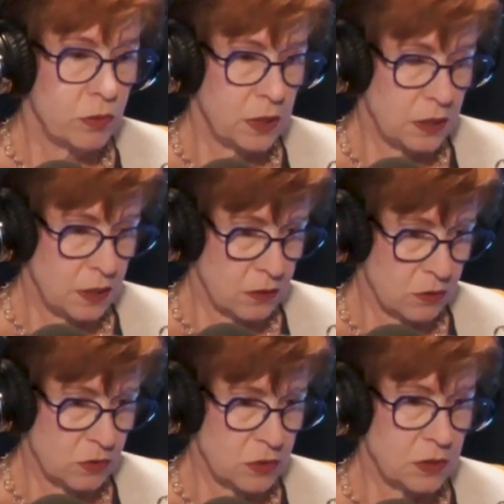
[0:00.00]

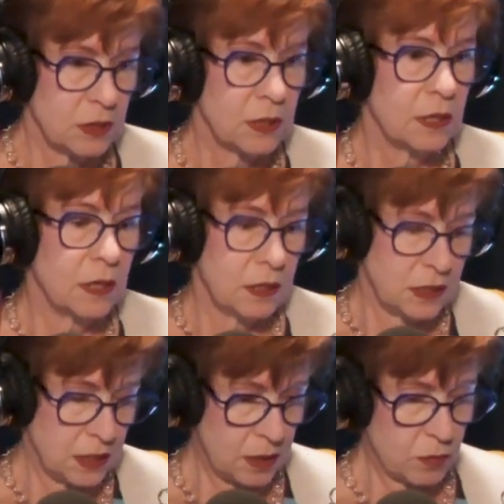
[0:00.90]
years, a
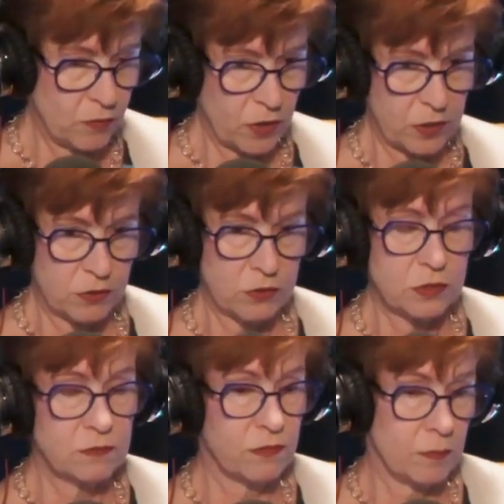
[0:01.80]
team of
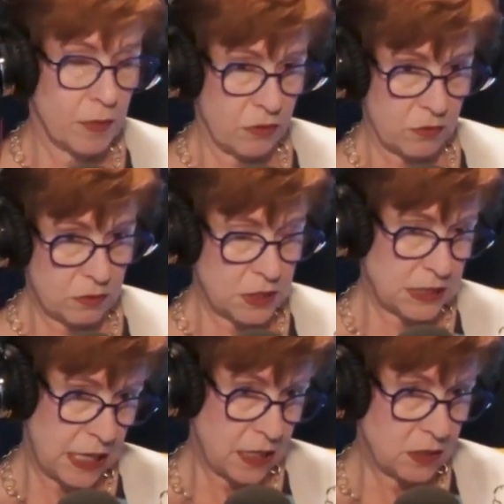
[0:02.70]
auditors from other
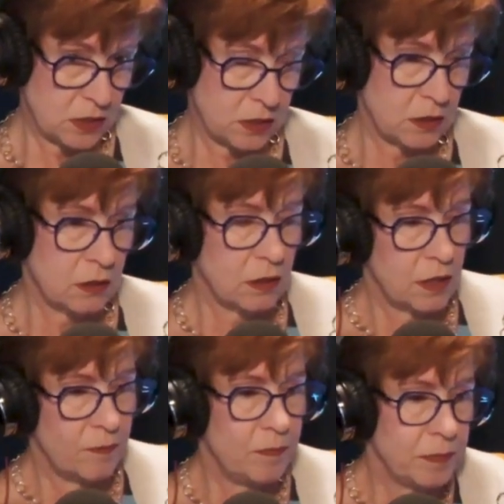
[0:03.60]
states
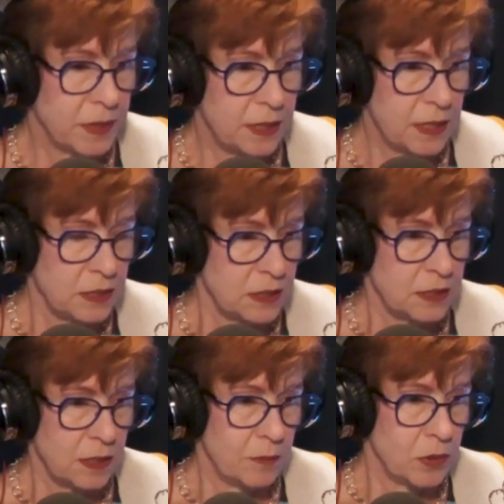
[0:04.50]
um, gets
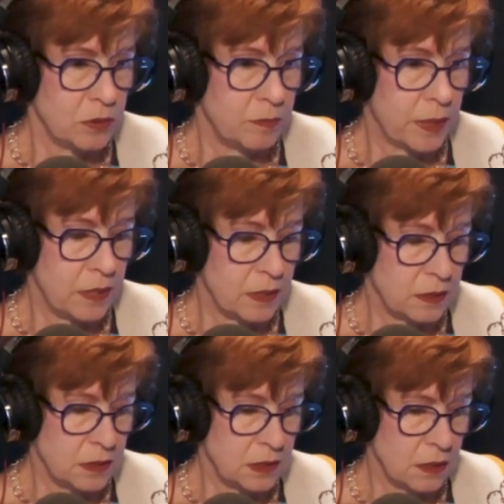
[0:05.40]
assembled by
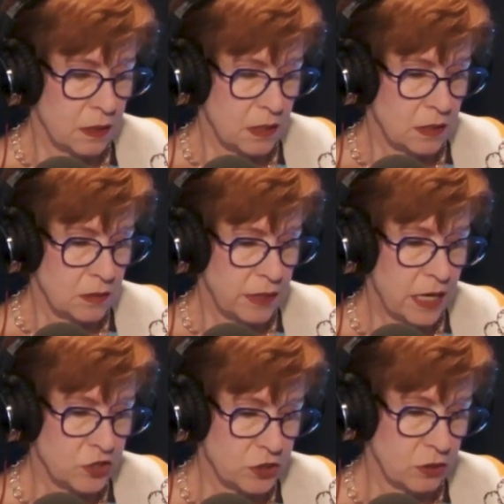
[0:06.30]
the uh,
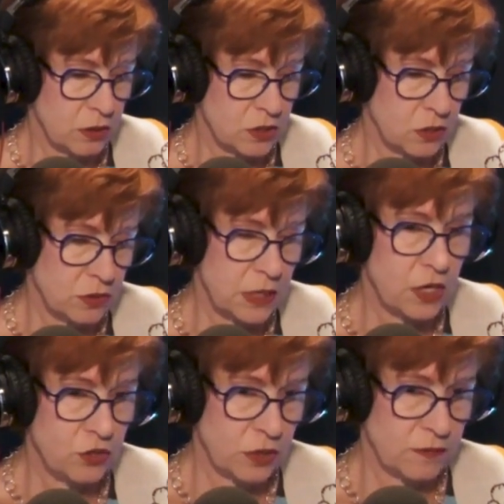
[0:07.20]
National
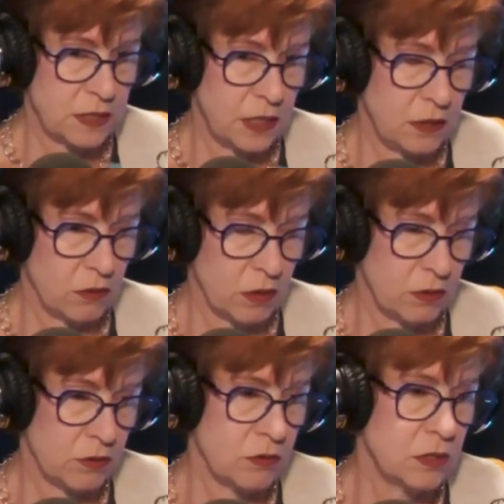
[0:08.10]
Association of State
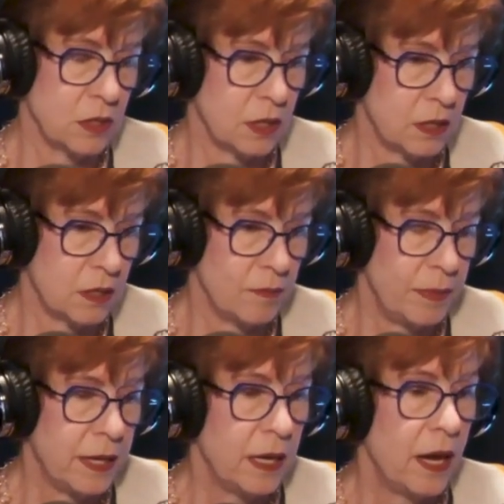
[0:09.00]
Auditors, um,
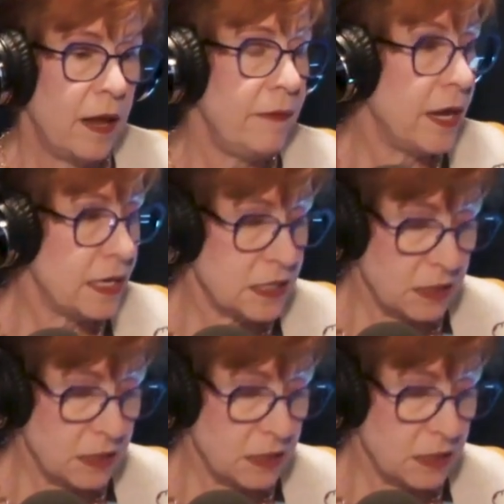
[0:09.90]
and they